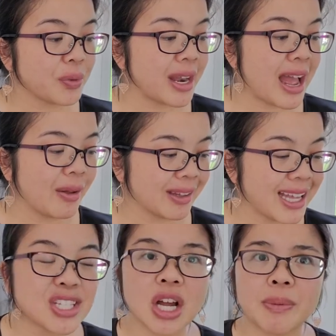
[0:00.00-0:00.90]
now
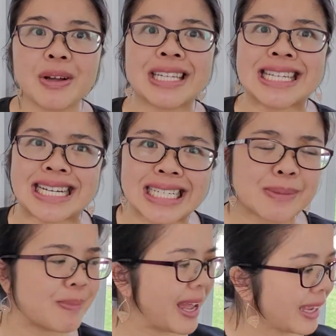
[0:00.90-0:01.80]
let's talk about
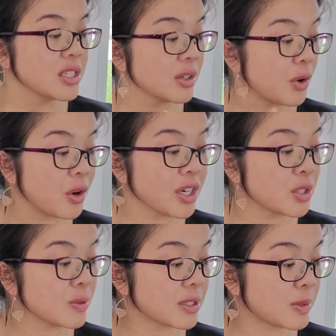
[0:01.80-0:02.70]
nutmeg. So according
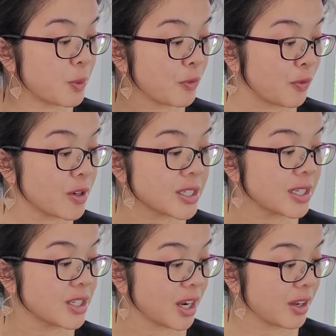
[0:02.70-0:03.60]
to
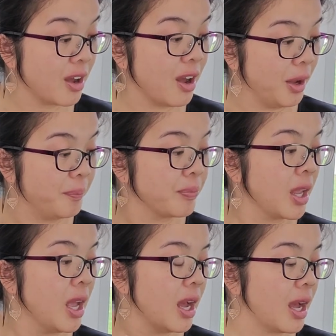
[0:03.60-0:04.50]
spoonversity dot com,
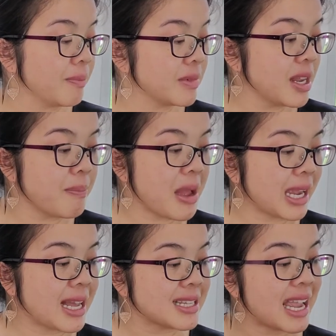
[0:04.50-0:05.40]
um,
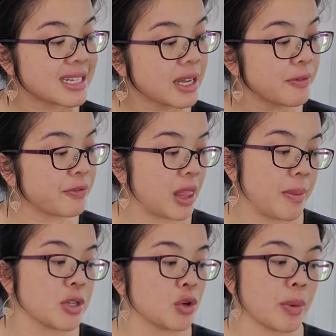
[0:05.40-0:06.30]
nutmeg has
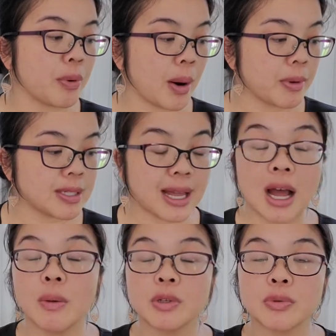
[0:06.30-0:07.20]
anti-inflammatory properties that
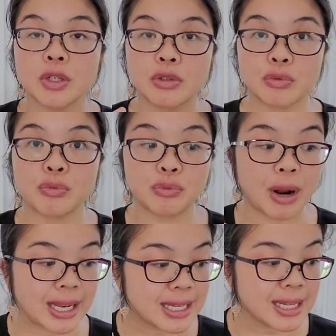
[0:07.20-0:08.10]
help to reduce
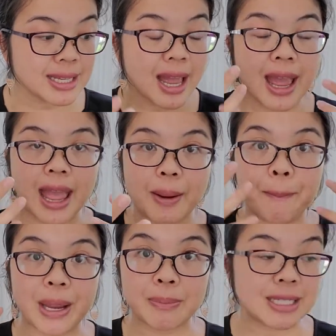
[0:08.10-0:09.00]
redness
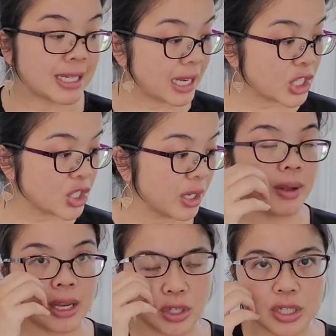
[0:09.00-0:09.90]
and
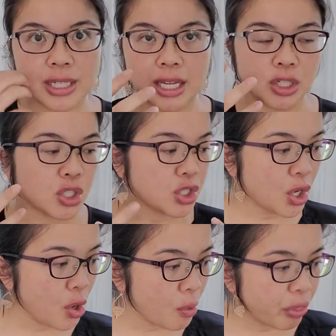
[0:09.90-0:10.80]
pigmentation in your skin.
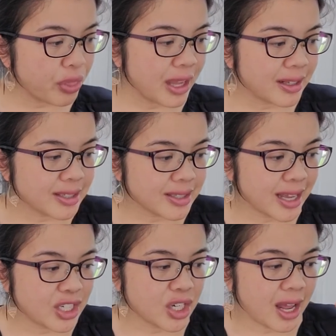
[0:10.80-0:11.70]
So things
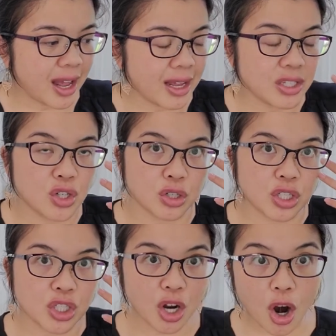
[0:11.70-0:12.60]
such as your
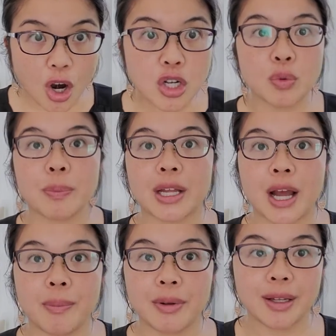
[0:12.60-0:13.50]
scars will
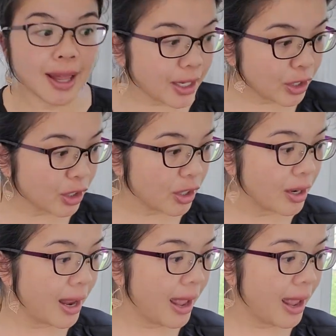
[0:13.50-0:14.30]
become lighter,